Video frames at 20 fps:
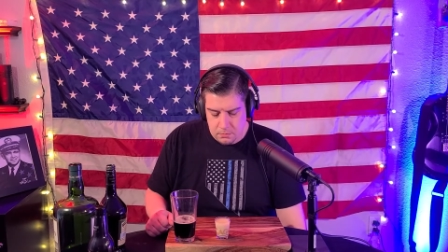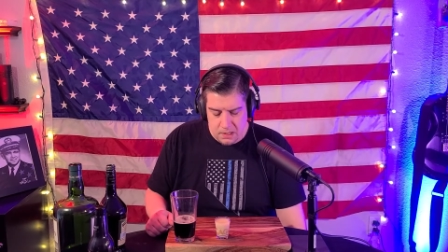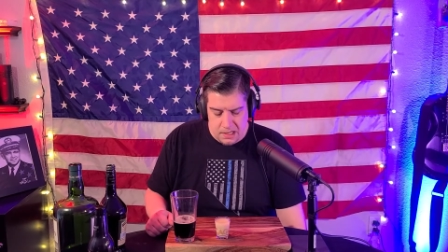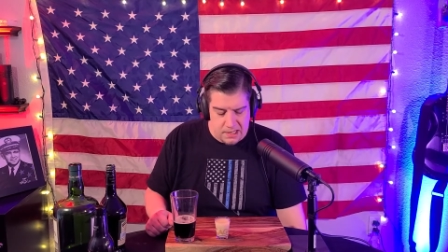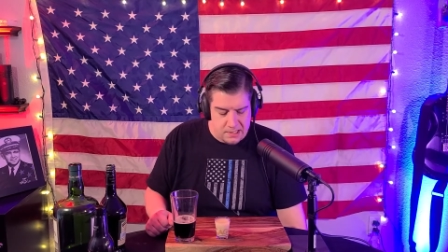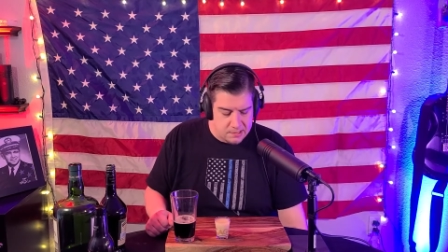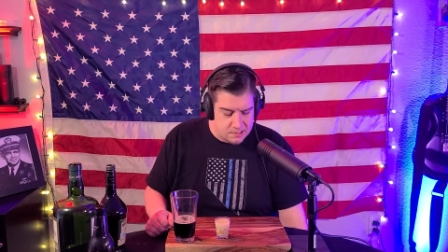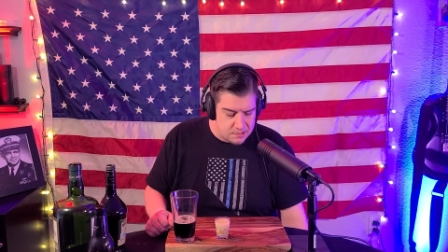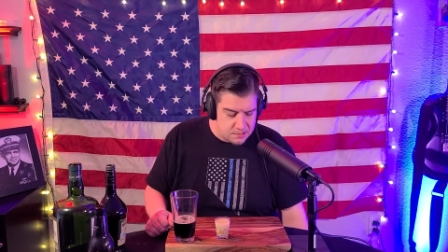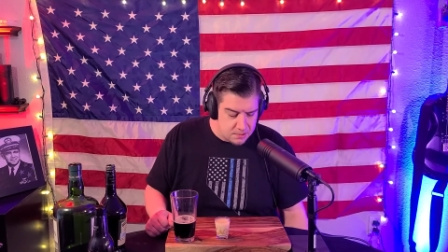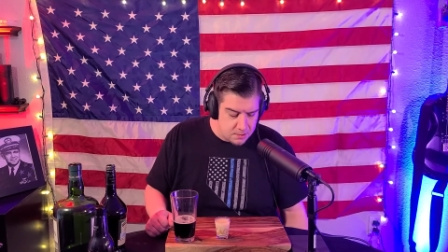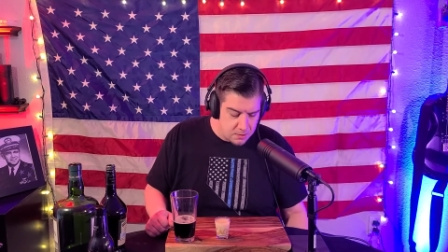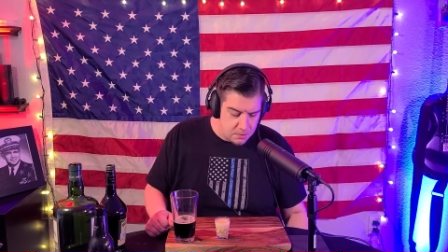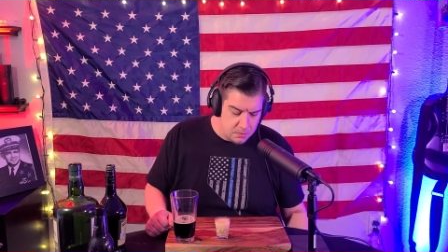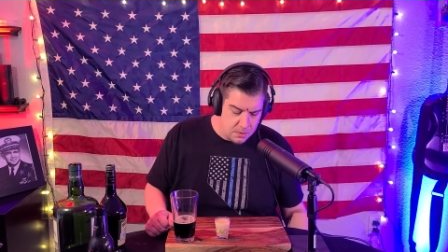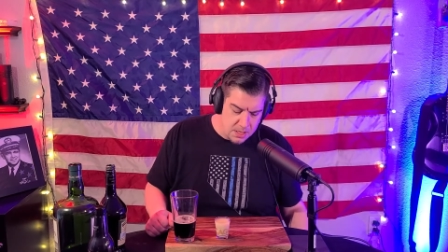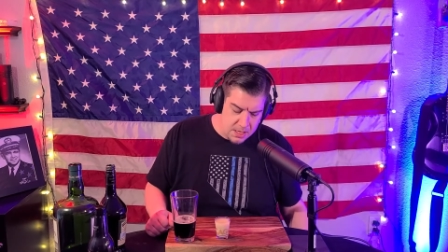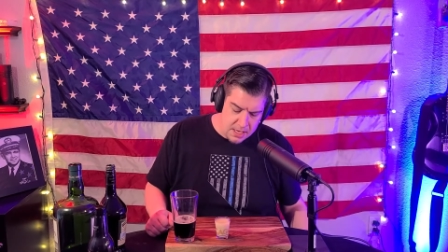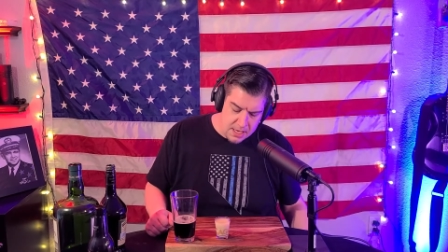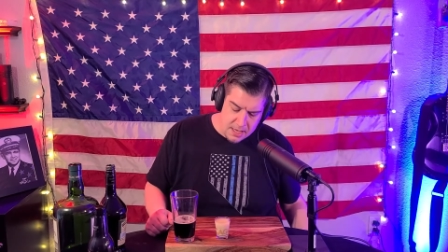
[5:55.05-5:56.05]
And so
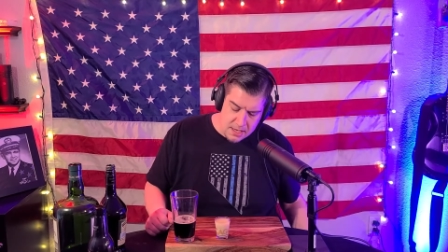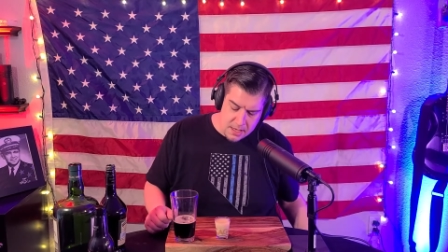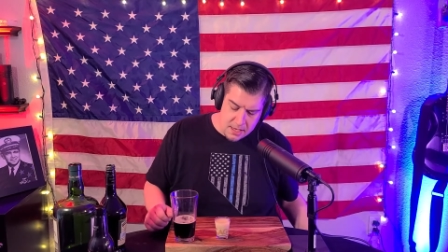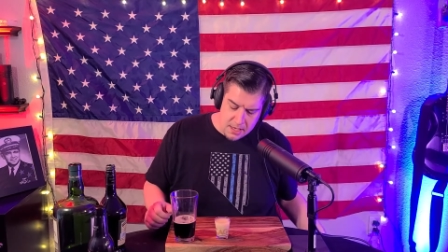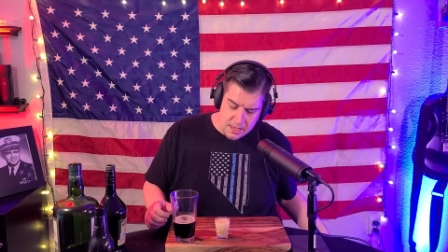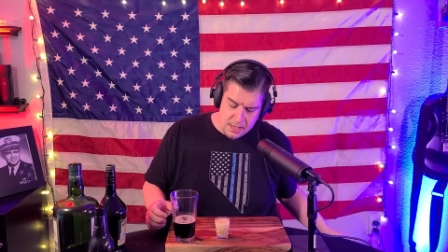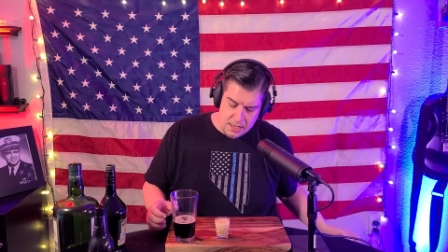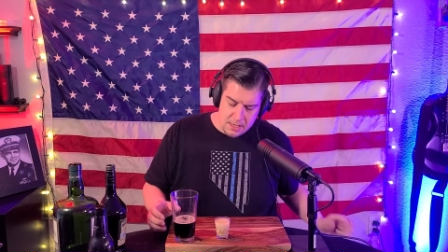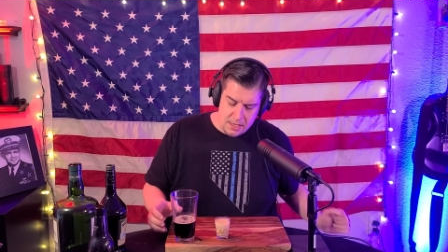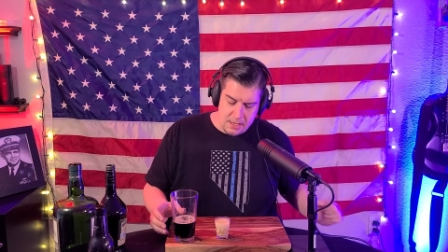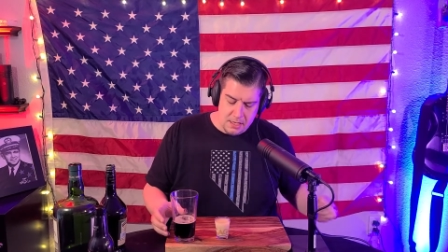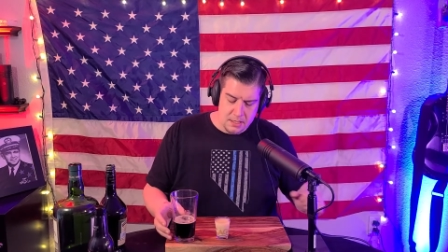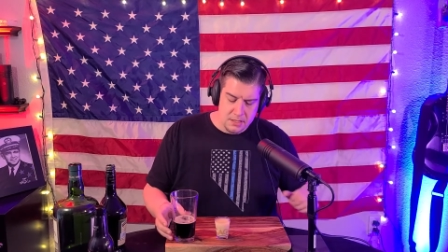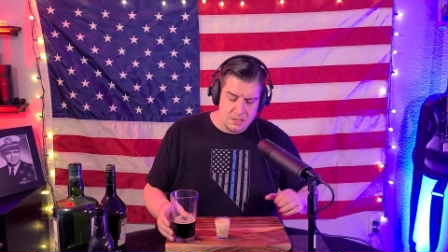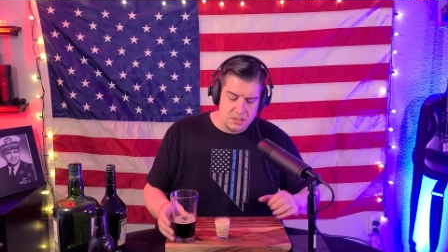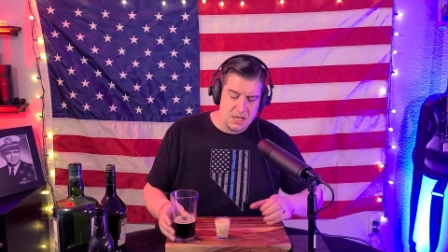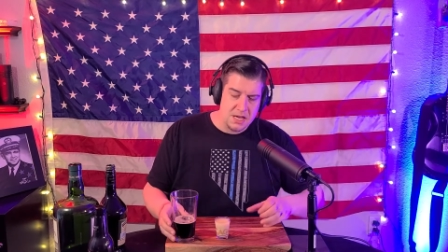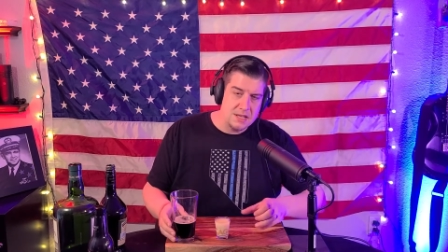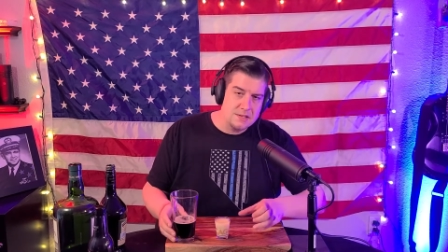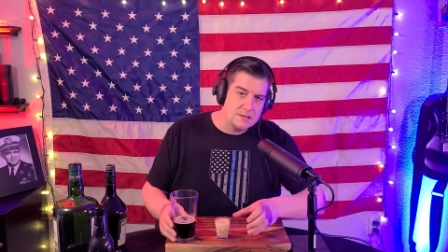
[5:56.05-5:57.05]

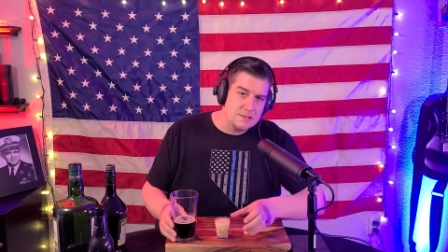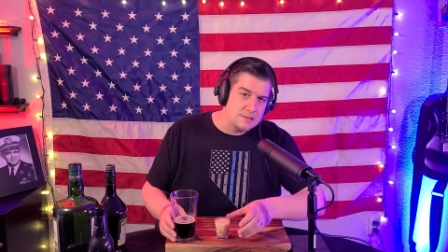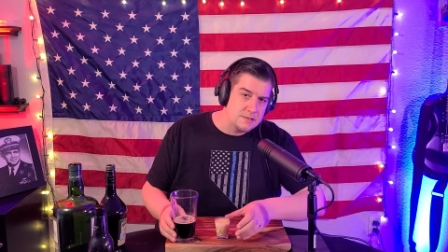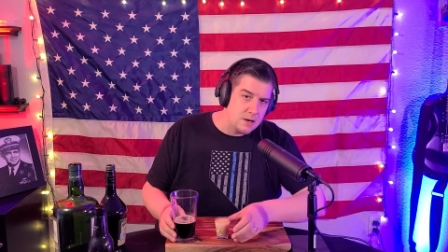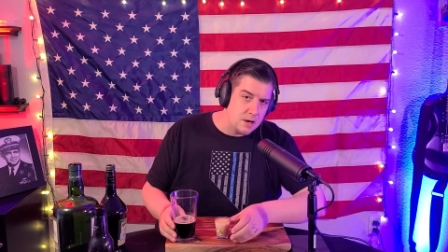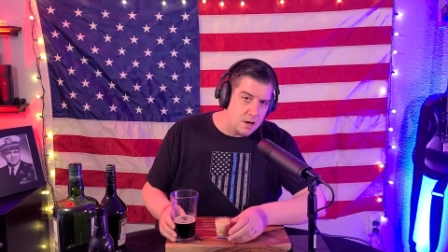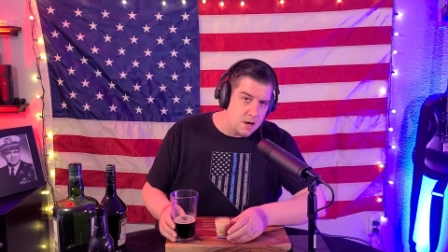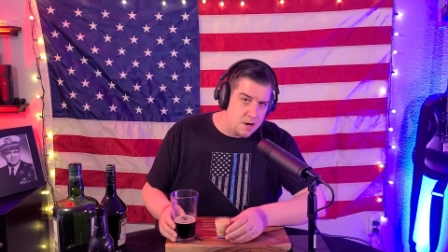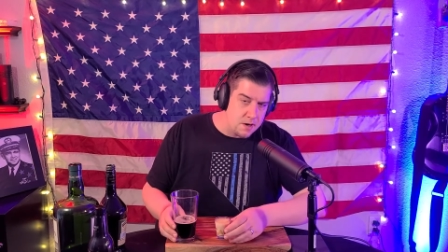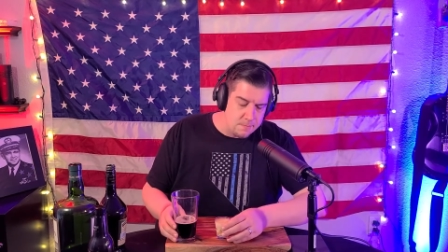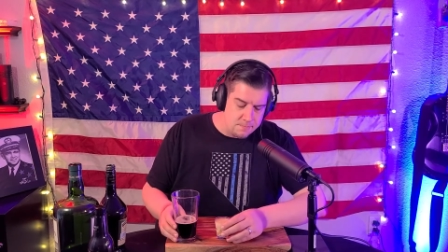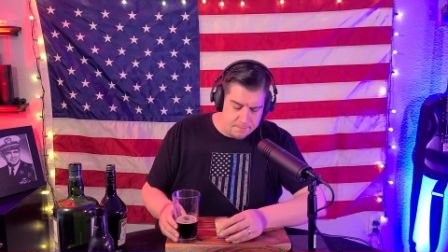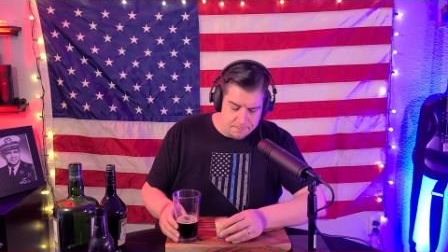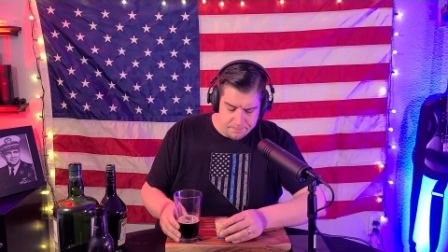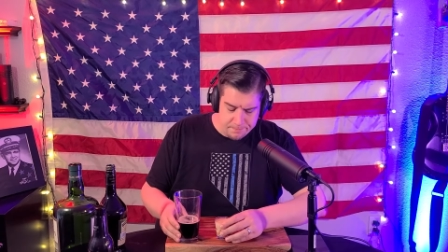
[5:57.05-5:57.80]
chances are